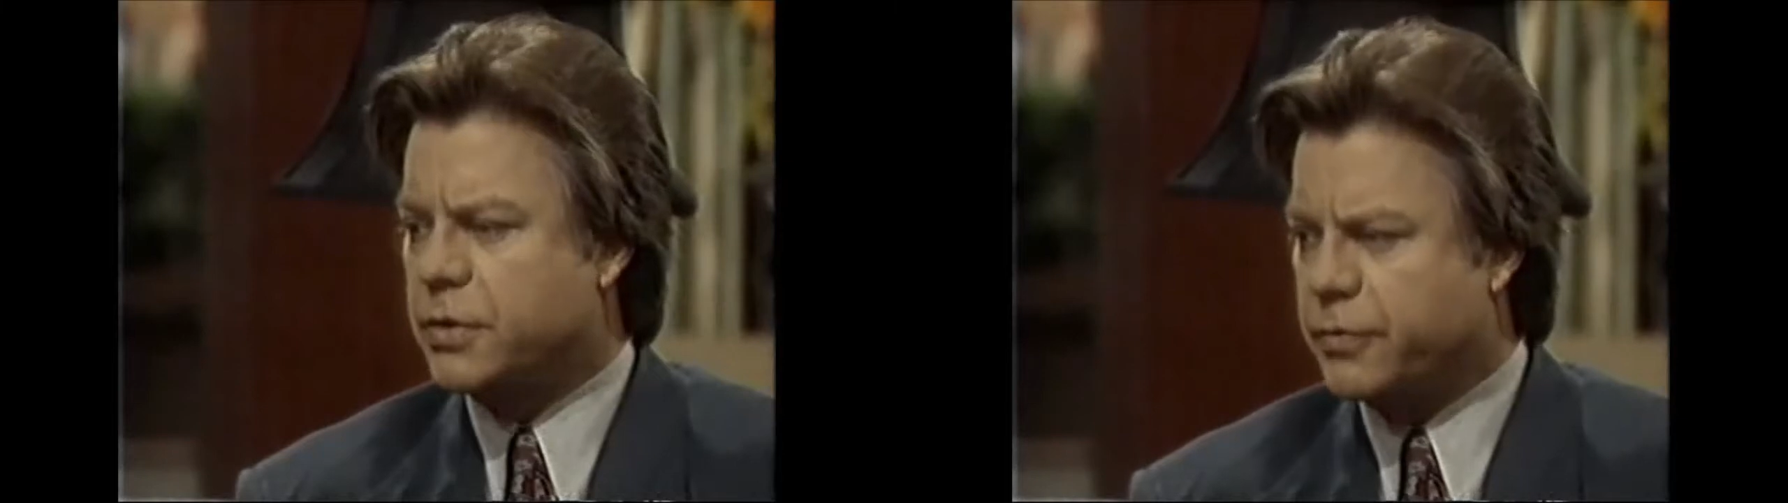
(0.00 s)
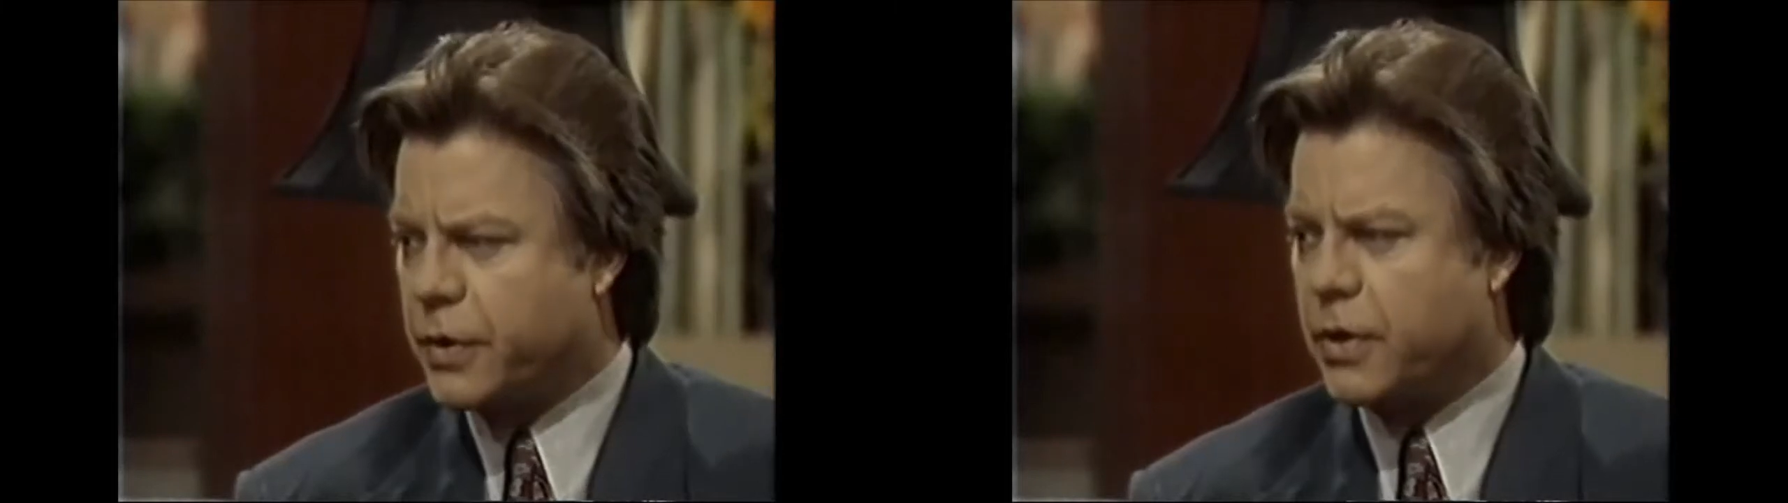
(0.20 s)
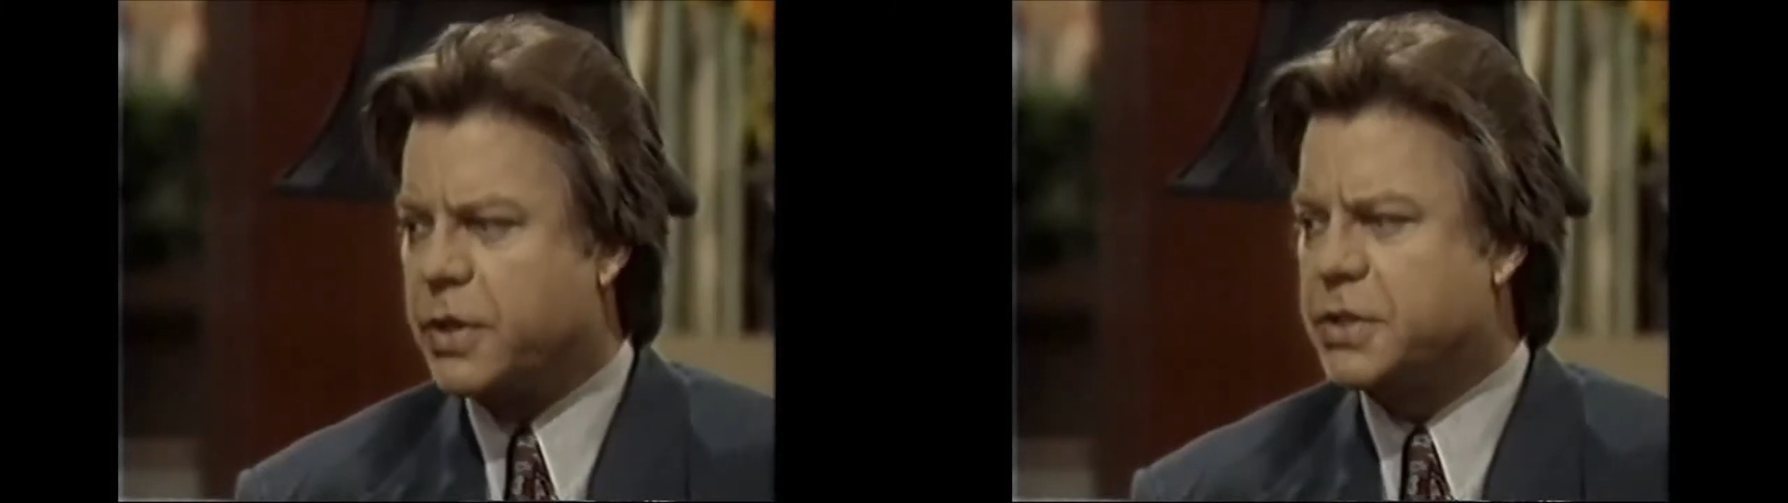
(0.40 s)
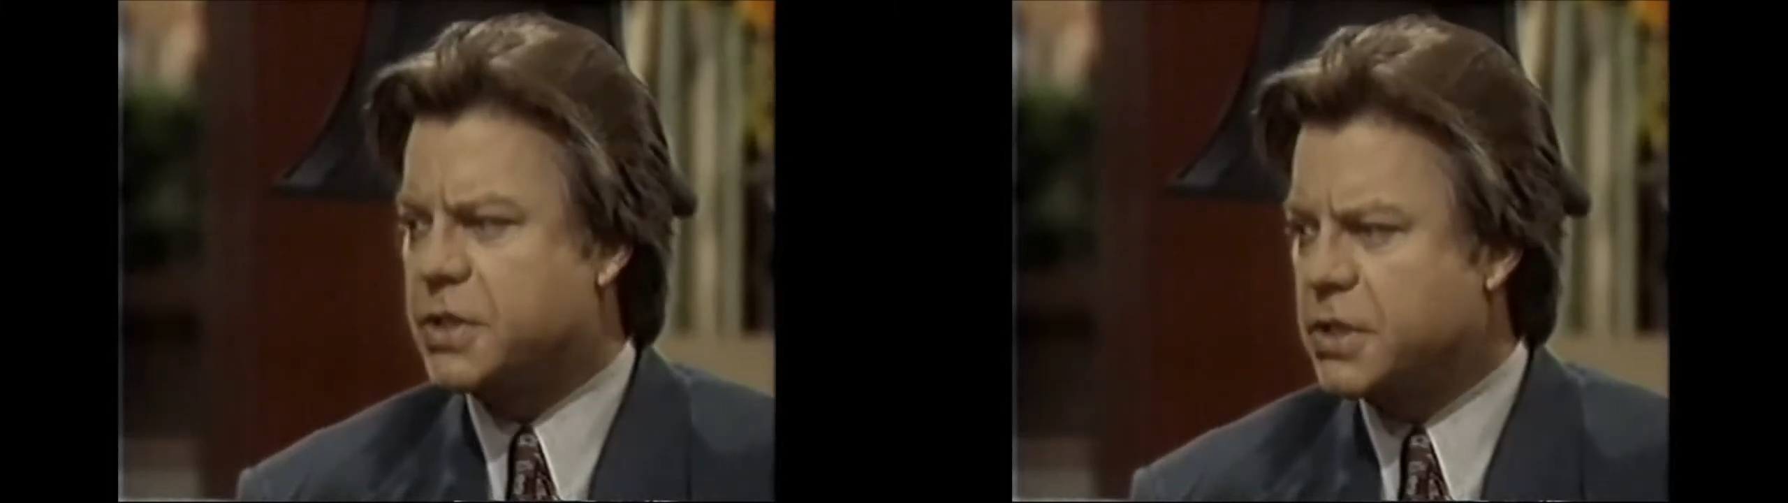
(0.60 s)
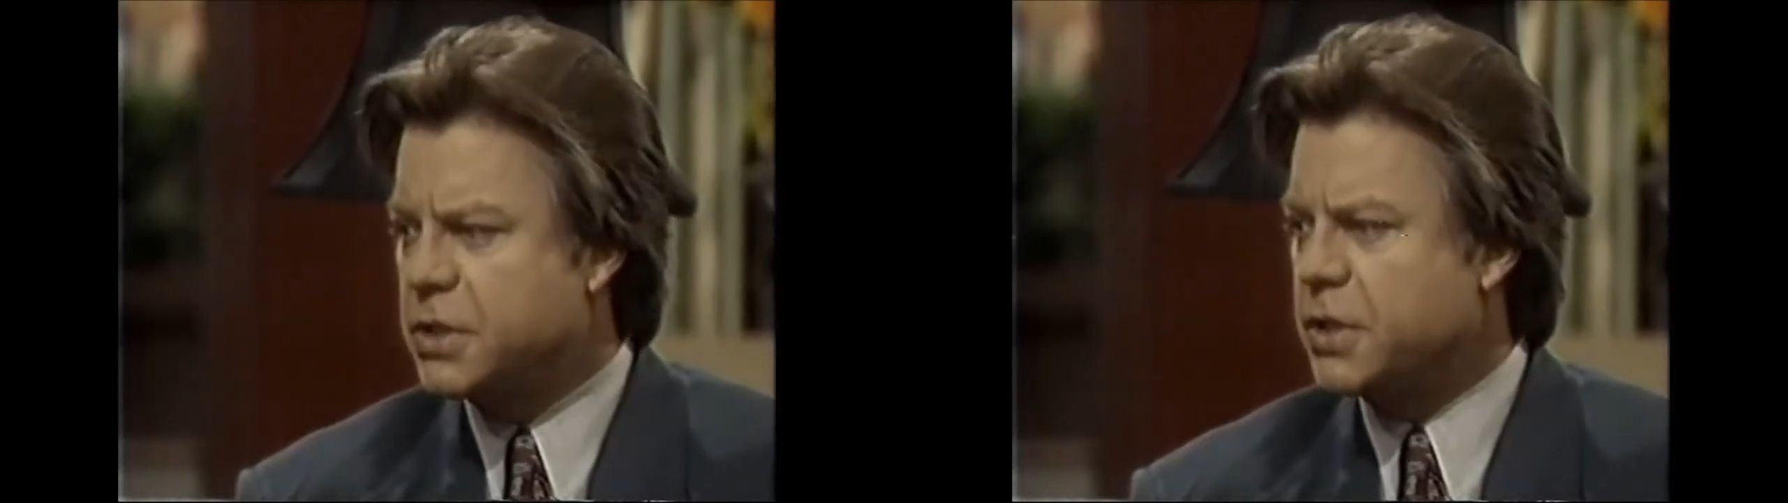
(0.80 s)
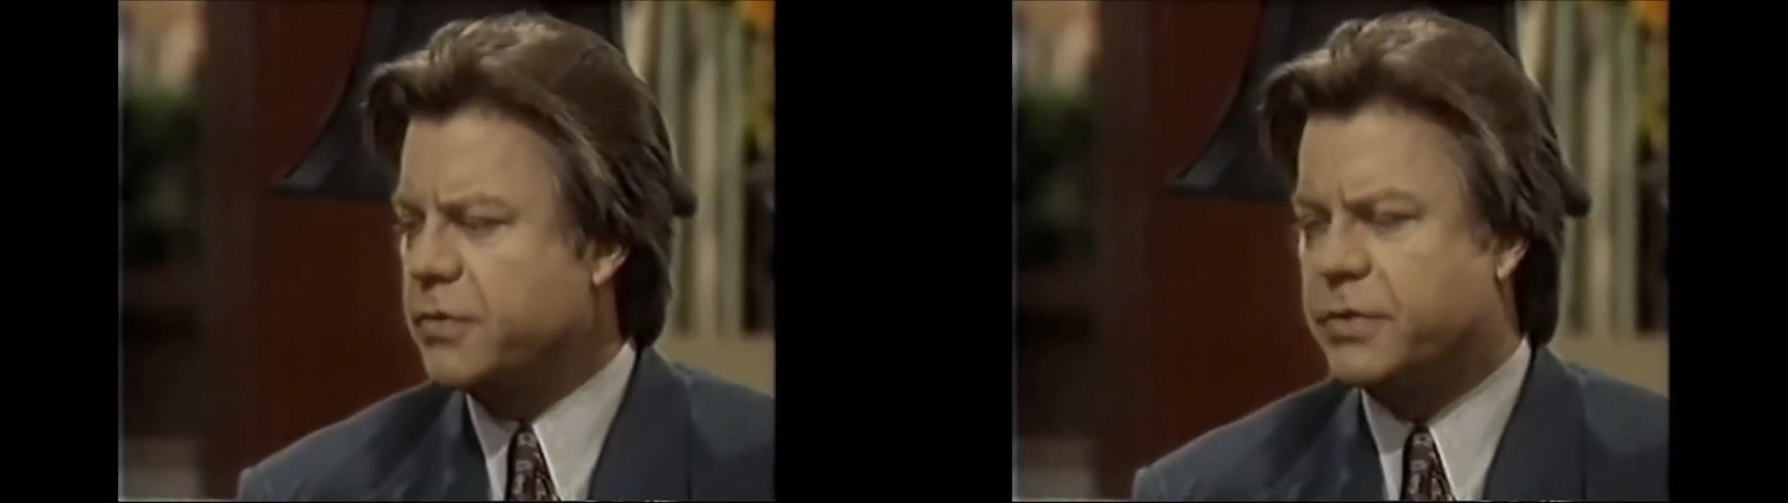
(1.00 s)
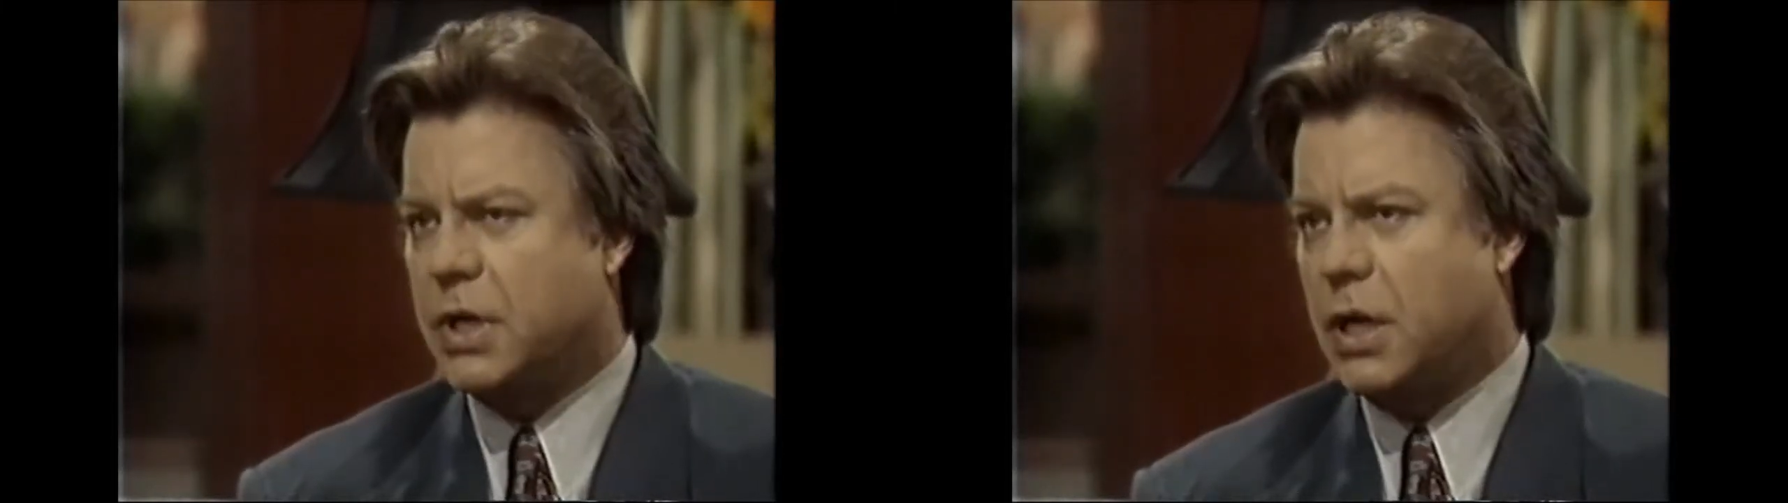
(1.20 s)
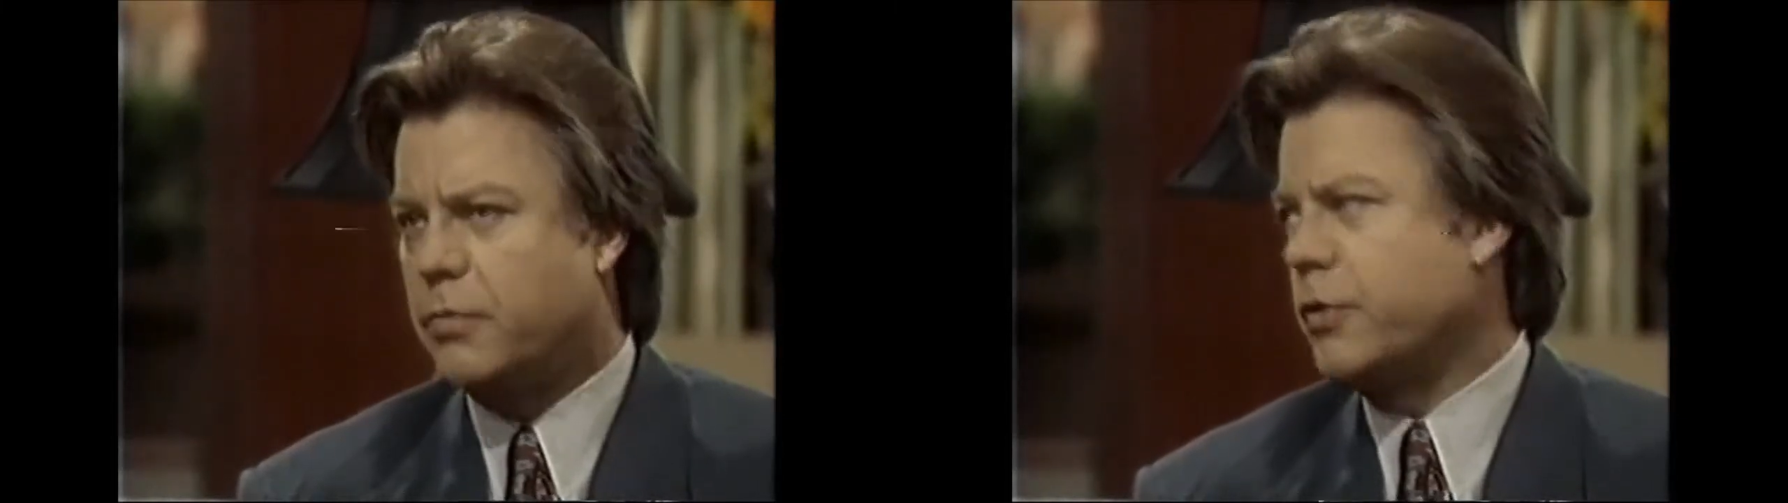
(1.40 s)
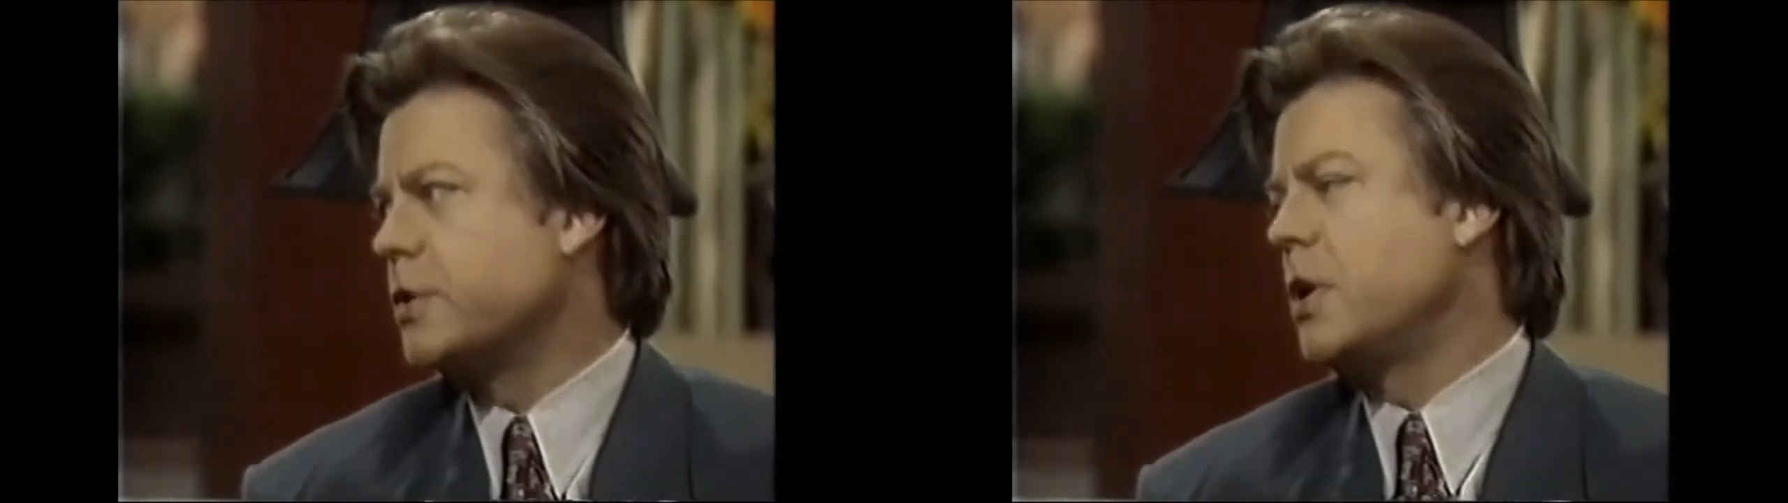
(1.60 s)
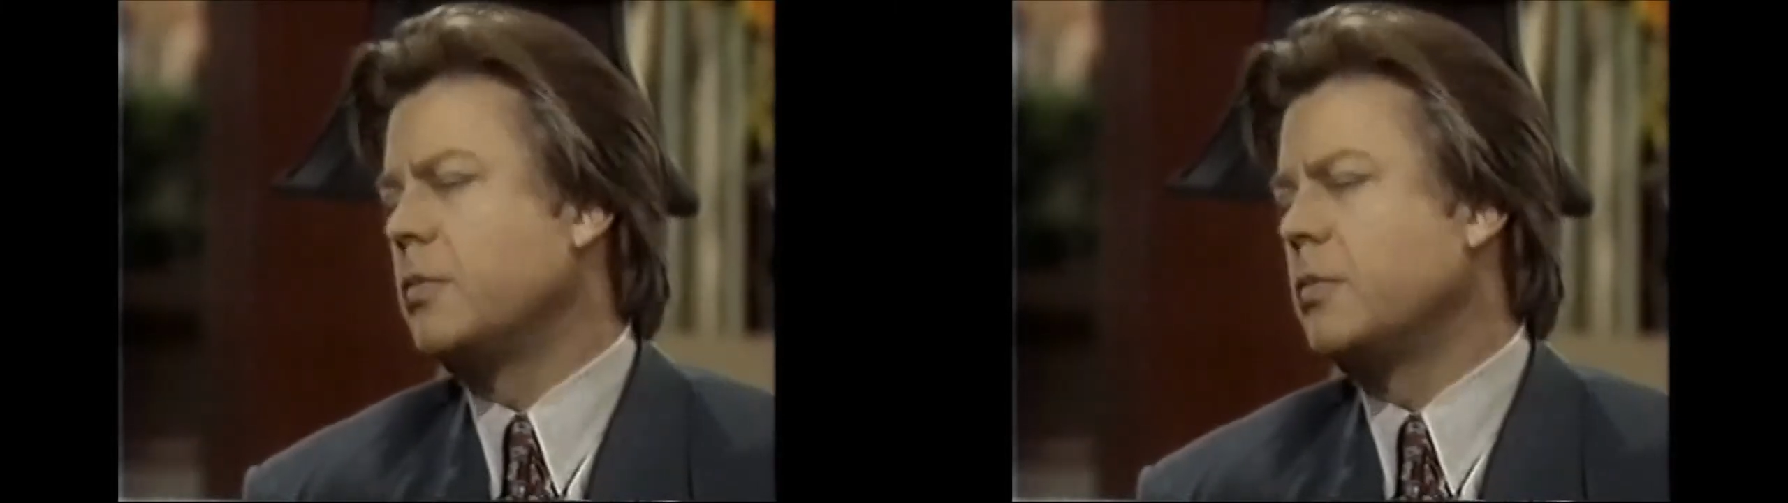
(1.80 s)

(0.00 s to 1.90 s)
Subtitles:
It's a very sensitive time for